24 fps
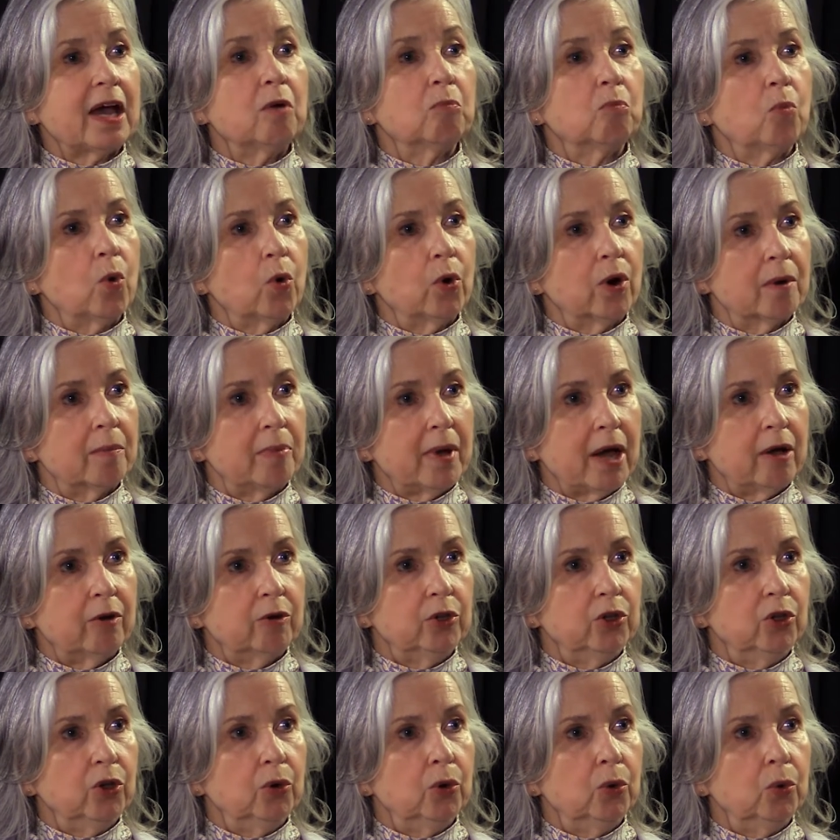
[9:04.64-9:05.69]
out more about
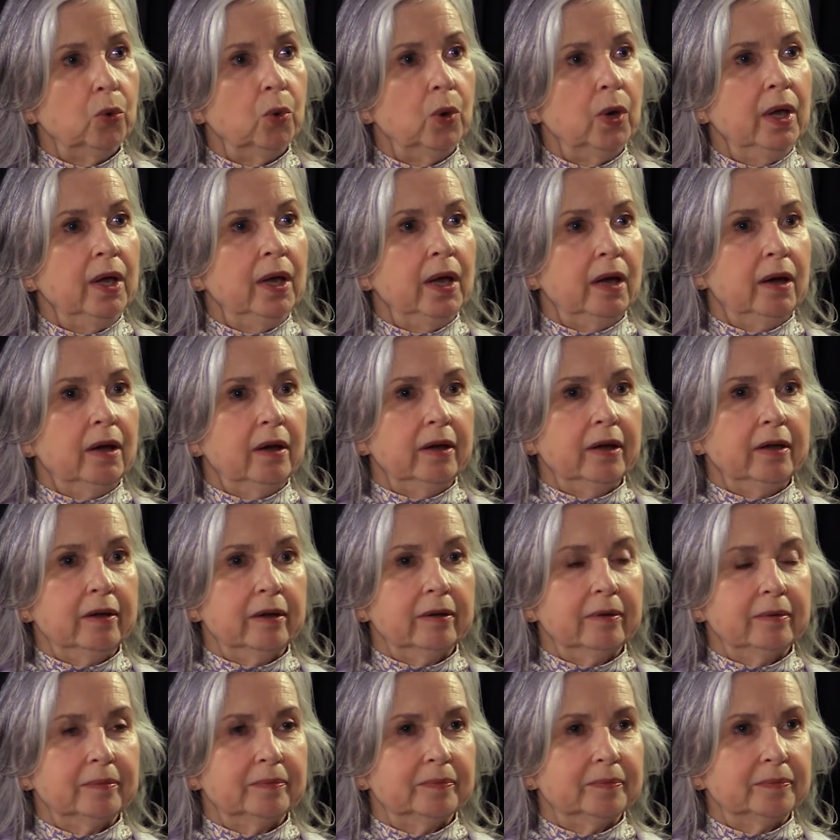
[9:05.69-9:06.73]
you
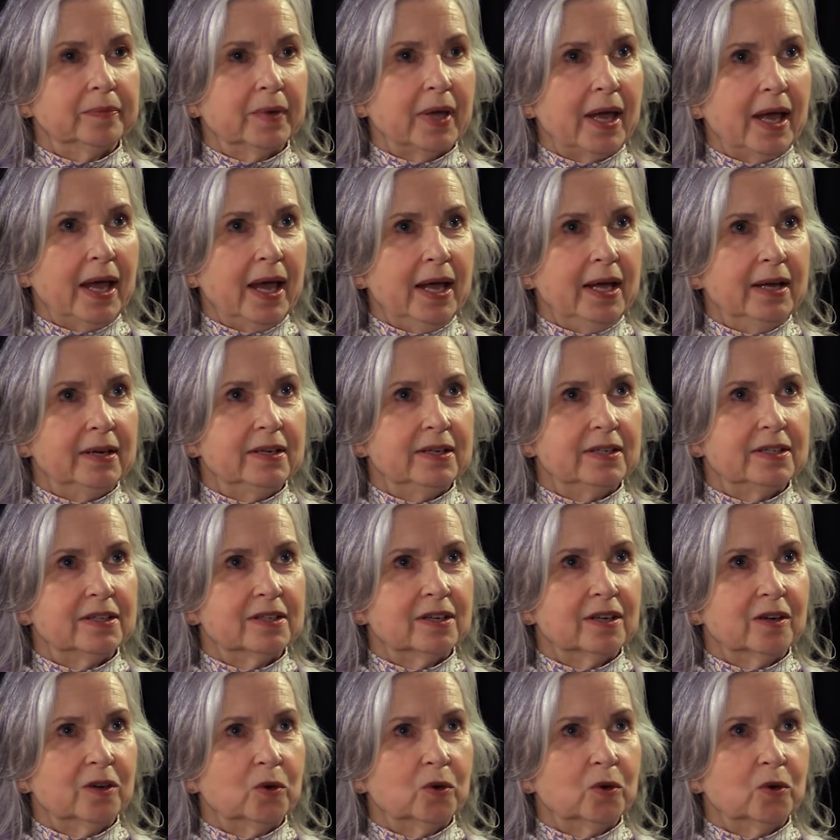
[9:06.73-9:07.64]
and